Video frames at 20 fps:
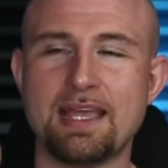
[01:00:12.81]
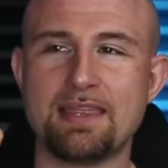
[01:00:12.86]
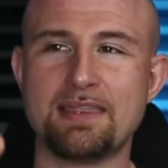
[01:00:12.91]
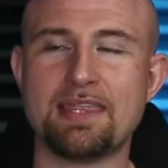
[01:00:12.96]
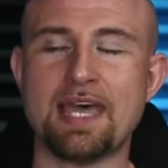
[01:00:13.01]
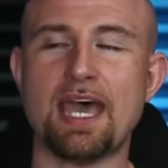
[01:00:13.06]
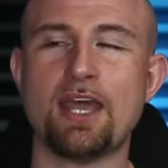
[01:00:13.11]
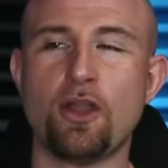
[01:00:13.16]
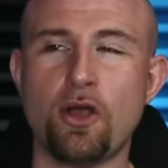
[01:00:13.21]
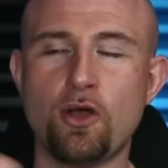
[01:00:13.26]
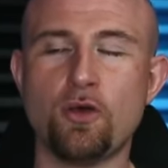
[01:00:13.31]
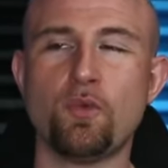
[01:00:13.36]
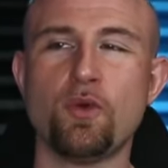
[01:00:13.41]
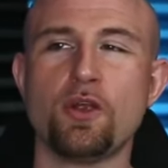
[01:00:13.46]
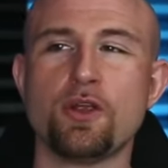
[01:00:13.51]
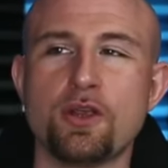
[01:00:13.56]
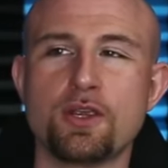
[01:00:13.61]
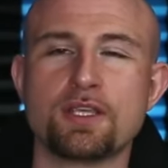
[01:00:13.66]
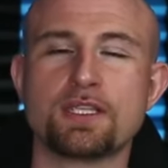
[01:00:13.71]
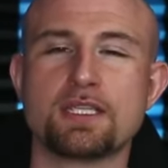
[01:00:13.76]
that all
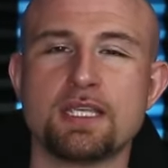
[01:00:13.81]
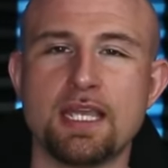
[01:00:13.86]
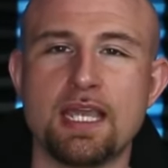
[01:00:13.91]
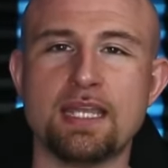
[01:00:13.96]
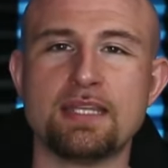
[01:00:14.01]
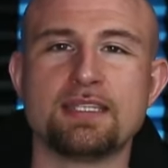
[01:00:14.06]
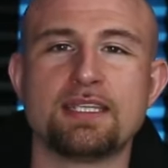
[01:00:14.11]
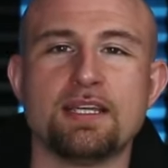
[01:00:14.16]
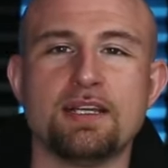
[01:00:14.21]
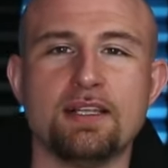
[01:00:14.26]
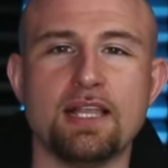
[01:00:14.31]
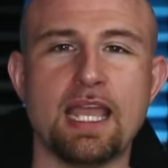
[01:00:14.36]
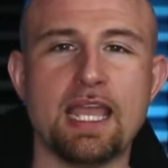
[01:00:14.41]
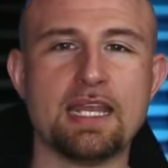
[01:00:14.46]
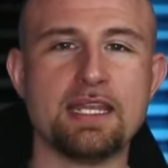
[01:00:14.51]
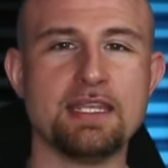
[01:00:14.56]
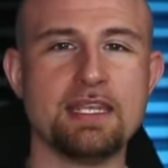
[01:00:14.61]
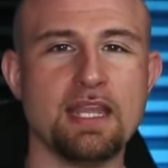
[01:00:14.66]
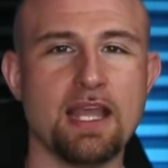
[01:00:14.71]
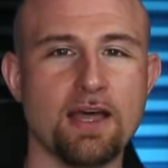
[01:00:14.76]
works until
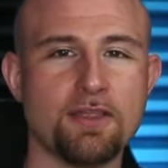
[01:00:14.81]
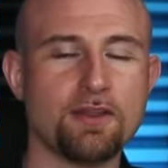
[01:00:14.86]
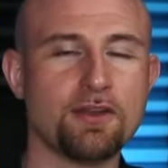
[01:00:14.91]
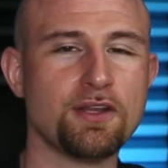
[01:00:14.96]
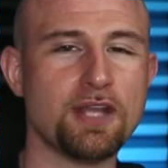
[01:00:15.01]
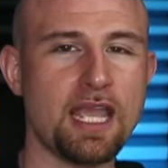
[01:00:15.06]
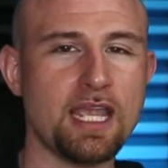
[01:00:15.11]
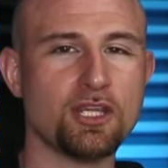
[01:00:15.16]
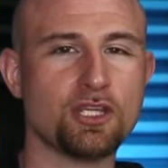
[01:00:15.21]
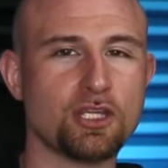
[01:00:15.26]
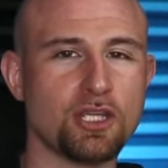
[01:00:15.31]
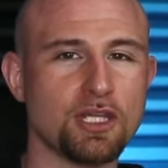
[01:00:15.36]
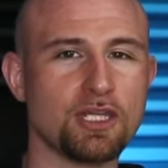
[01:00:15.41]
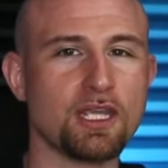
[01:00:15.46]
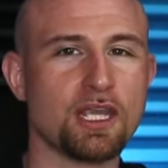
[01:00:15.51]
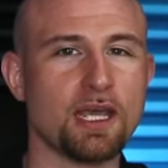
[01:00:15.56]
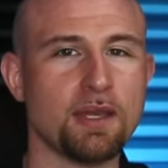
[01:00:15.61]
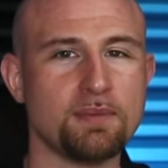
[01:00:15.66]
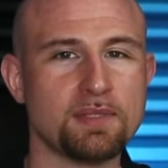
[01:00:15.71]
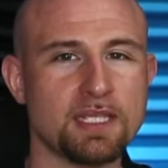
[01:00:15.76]
another
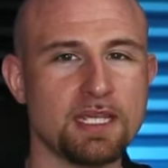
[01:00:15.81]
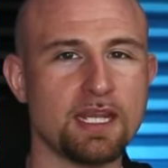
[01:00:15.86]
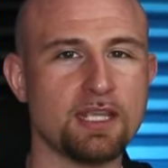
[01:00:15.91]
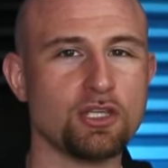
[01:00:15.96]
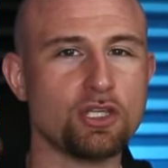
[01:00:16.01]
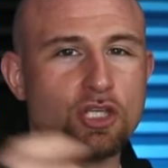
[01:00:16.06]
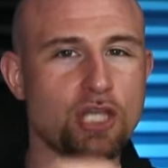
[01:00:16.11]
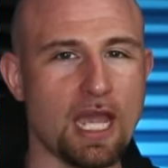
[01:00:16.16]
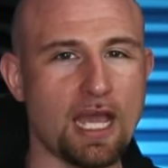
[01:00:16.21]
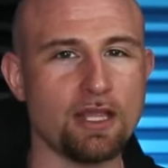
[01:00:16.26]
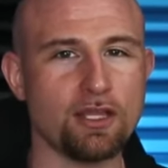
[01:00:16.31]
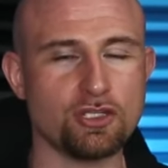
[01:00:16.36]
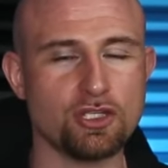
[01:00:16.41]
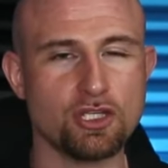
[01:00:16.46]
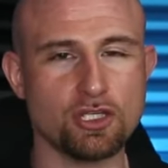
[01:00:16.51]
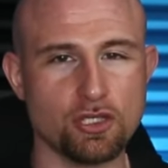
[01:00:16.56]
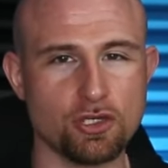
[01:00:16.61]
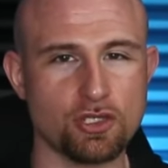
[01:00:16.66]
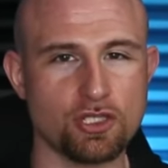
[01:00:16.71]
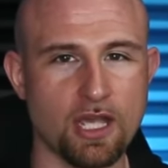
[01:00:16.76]
nation comes in and
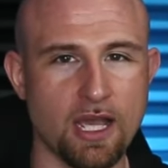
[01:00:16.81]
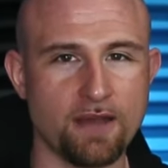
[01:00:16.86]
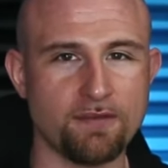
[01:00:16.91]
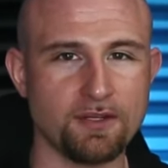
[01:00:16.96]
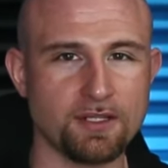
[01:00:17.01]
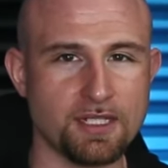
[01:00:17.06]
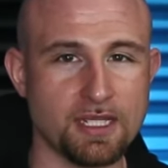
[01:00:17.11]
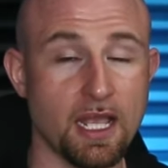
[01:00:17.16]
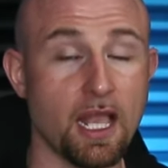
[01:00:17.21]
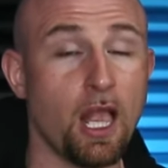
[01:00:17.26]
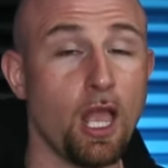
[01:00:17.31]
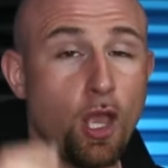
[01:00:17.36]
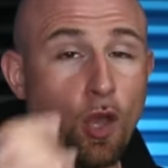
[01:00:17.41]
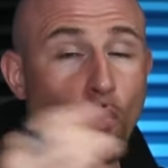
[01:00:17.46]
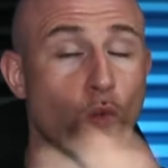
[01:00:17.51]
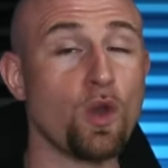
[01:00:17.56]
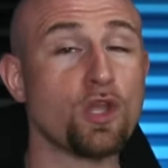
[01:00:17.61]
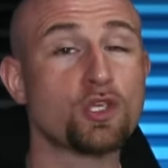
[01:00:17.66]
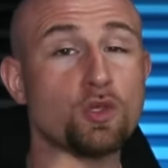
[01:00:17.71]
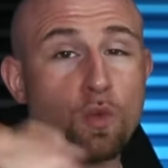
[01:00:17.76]
challenges your sovereignty,
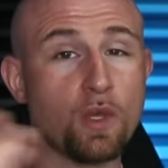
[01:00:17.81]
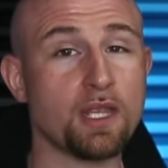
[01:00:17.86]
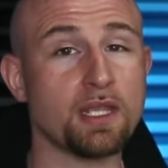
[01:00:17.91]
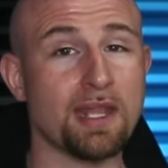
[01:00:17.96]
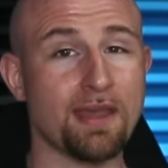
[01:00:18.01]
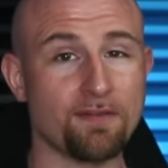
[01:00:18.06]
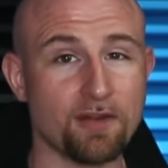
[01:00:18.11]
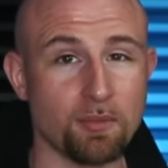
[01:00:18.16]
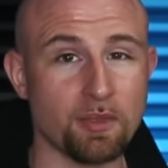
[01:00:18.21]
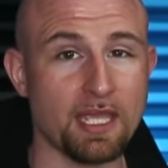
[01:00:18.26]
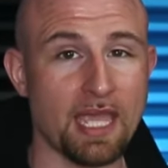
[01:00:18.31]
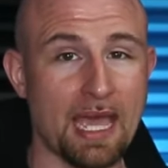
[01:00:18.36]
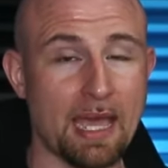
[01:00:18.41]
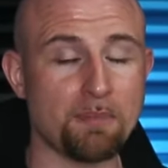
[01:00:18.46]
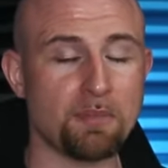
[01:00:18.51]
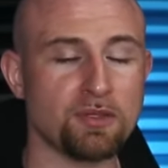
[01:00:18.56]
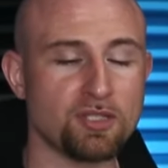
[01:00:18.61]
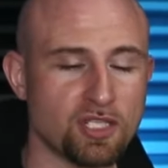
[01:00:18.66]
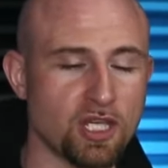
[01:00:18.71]
which will inevitably happen.